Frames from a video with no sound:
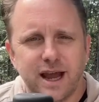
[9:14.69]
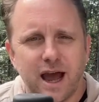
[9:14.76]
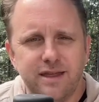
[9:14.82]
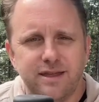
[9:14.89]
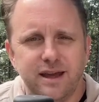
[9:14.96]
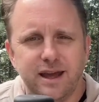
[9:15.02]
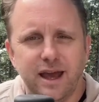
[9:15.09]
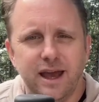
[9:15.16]
I
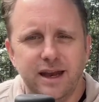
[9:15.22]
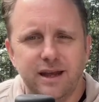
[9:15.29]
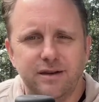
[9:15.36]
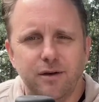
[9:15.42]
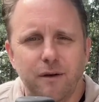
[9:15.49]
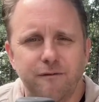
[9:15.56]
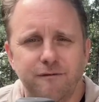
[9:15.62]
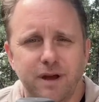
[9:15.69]
think ended
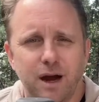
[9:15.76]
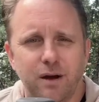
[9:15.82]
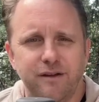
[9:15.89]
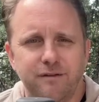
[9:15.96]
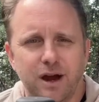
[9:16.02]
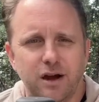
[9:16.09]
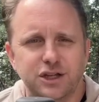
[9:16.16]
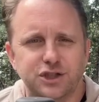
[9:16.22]
very,
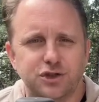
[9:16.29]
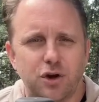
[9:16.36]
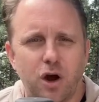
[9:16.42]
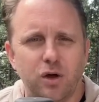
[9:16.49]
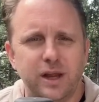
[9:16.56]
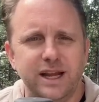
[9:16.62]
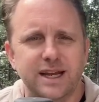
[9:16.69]
very strongly.